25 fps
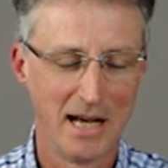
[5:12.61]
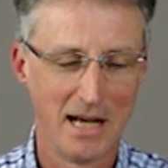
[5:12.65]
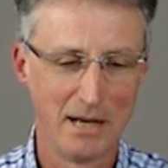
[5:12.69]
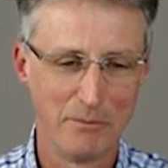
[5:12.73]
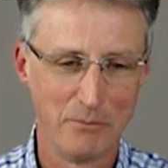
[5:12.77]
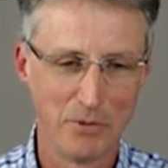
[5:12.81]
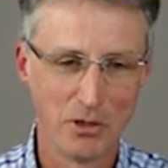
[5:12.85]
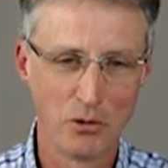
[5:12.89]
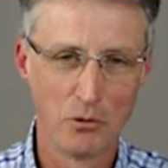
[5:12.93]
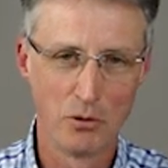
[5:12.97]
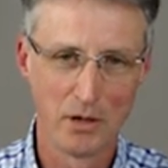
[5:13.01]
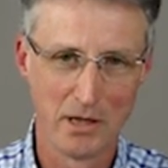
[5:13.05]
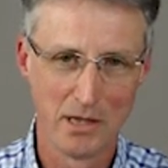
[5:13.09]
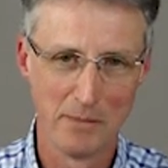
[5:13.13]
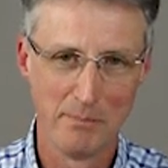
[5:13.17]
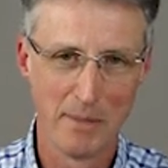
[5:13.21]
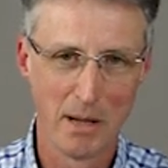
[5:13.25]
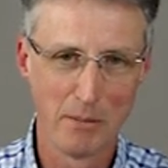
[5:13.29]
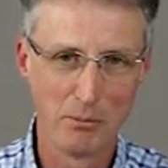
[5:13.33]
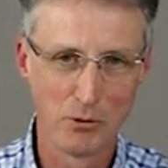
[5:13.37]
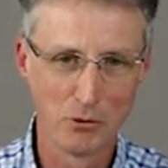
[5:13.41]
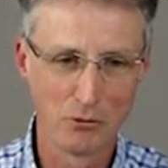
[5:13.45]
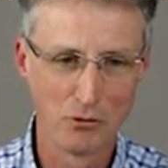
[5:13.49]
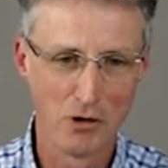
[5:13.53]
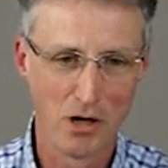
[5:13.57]
We call it a
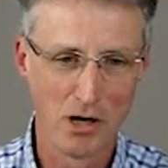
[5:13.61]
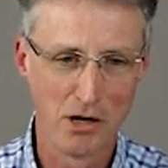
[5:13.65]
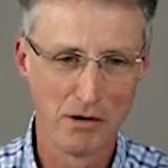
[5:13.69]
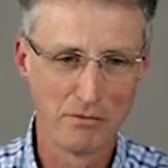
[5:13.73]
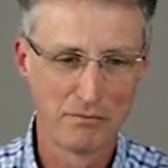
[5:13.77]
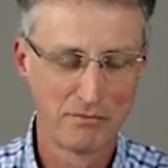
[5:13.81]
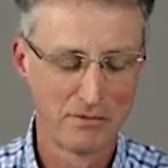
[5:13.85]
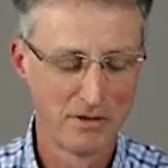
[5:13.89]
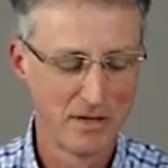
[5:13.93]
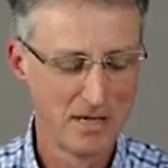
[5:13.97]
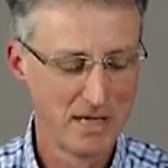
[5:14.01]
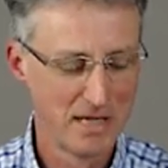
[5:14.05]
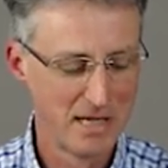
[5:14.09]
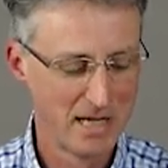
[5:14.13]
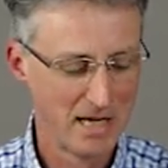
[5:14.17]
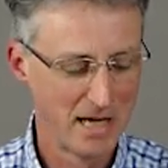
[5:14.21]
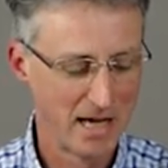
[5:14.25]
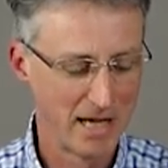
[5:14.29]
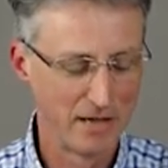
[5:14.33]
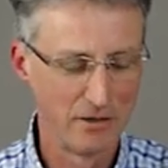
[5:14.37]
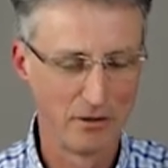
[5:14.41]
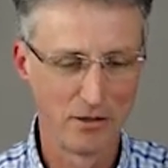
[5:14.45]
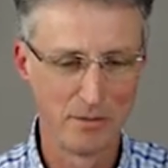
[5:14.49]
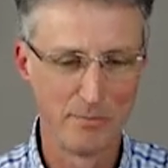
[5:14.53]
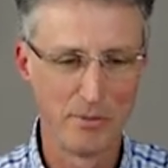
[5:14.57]
bubble graph.
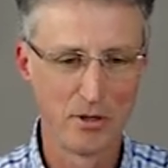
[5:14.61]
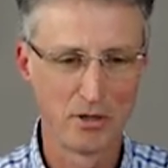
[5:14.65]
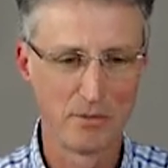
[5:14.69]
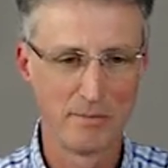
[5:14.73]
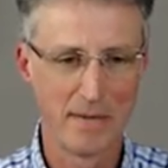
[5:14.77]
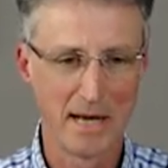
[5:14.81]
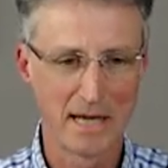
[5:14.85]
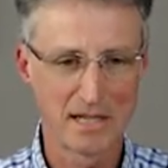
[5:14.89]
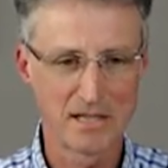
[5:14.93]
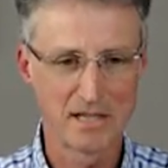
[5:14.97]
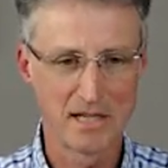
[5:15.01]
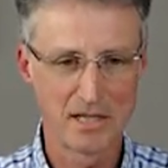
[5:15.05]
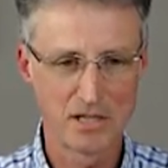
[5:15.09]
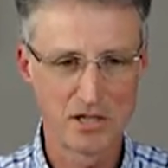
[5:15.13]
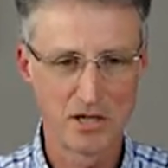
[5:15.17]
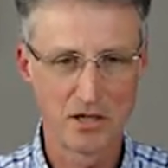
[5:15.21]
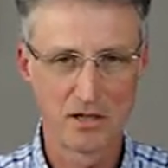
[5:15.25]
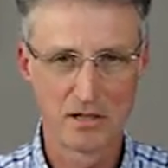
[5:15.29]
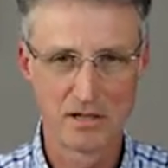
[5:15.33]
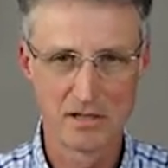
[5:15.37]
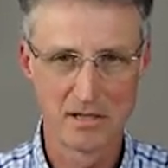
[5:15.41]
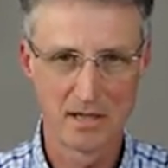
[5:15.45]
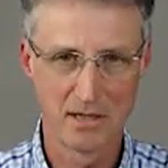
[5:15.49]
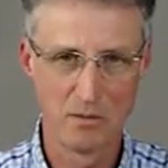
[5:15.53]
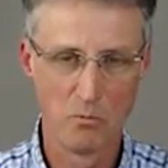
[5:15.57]
And on the bottom axis, you
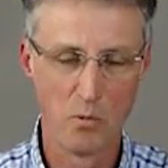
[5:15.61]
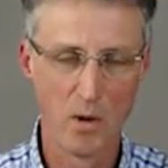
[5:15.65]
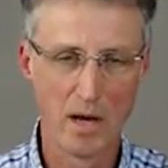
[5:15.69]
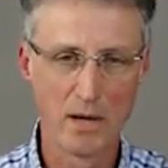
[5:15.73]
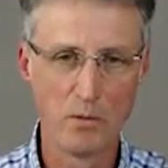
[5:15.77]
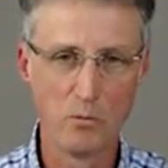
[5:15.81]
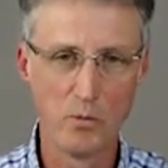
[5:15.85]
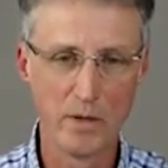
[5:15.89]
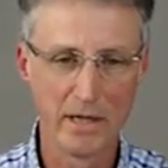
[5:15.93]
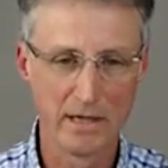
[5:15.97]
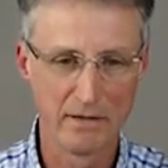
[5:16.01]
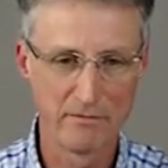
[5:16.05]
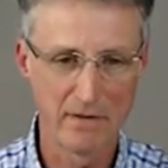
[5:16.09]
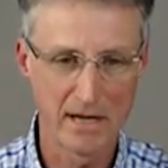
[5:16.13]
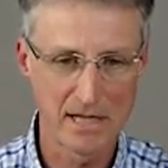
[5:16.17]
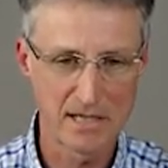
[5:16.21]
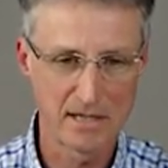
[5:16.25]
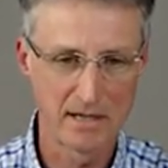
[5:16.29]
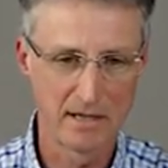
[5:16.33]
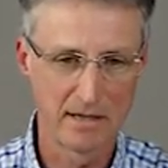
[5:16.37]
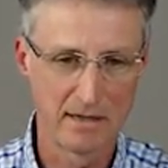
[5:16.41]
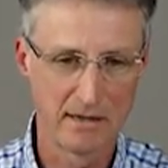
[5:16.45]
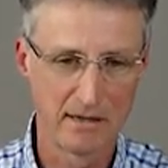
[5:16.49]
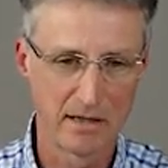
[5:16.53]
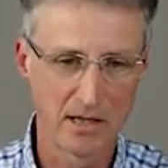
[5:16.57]
can see when we
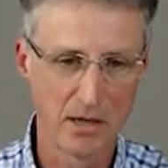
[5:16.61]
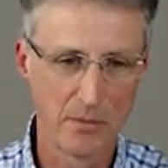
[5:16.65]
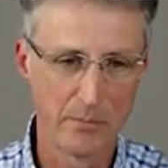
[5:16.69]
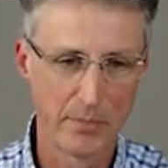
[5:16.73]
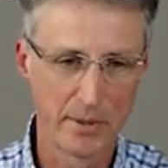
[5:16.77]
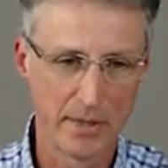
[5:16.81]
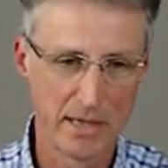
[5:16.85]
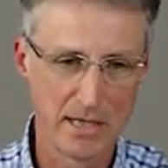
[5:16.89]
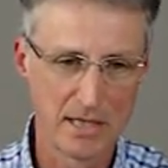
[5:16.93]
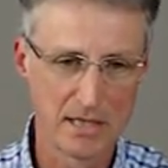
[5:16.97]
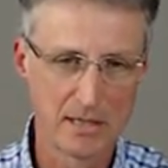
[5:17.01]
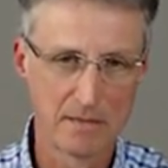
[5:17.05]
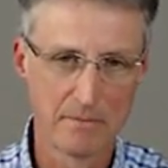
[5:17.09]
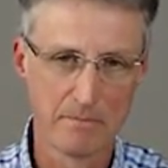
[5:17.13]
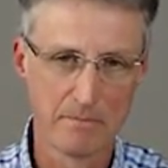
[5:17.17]
invested in the companies.